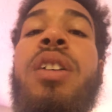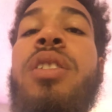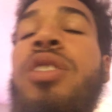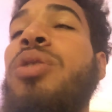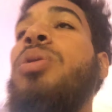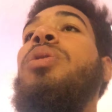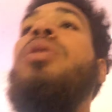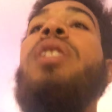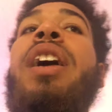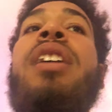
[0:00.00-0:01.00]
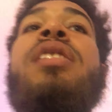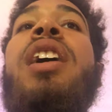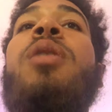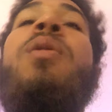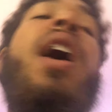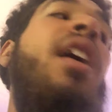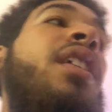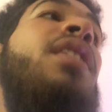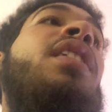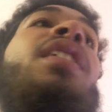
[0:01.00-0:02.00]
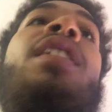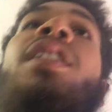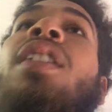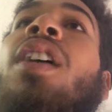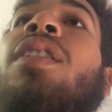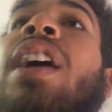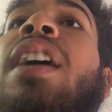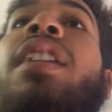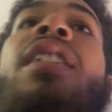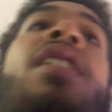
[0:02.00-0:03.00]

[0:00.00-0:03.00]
know the truth. Like it's like wow, okay,